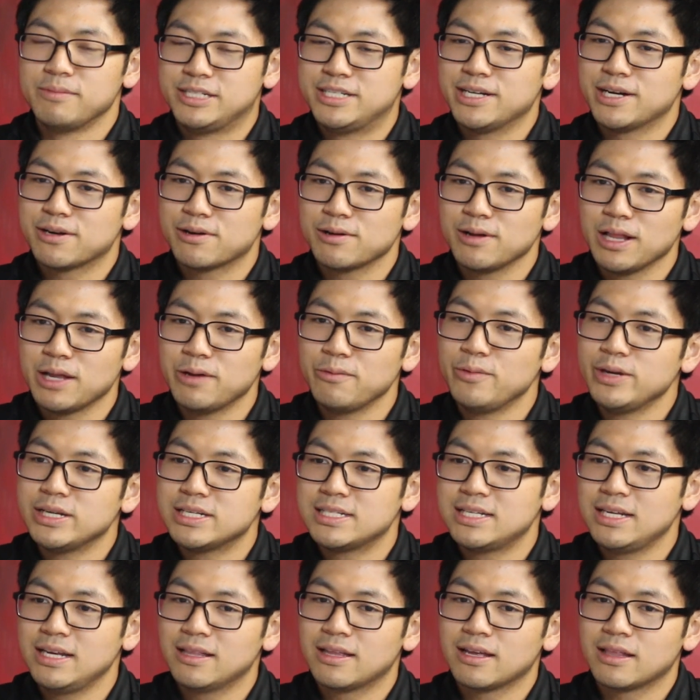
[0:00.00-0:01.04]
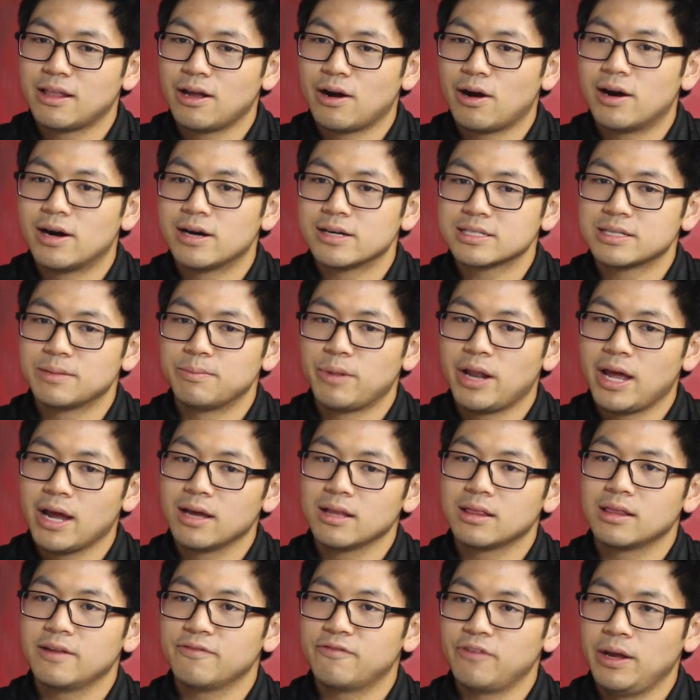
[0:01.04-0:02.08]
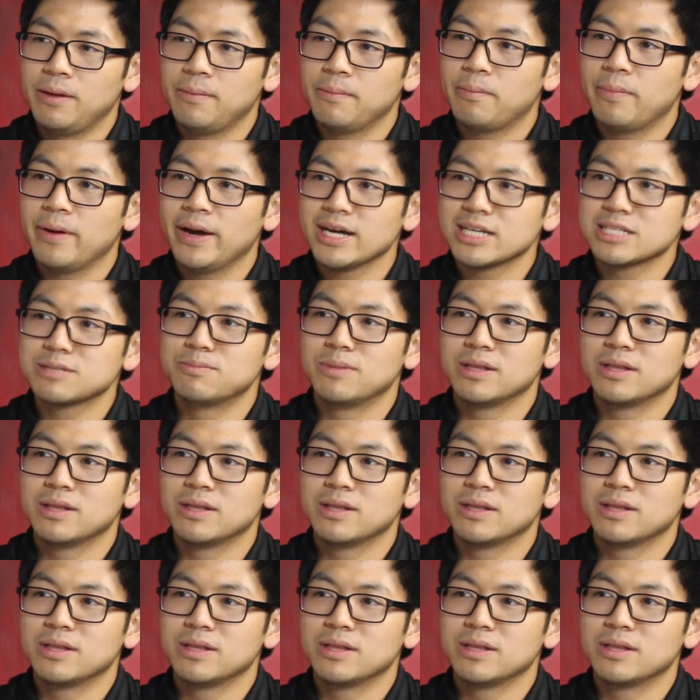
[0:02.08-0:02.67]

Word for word: generally we see that there are some negative impacts,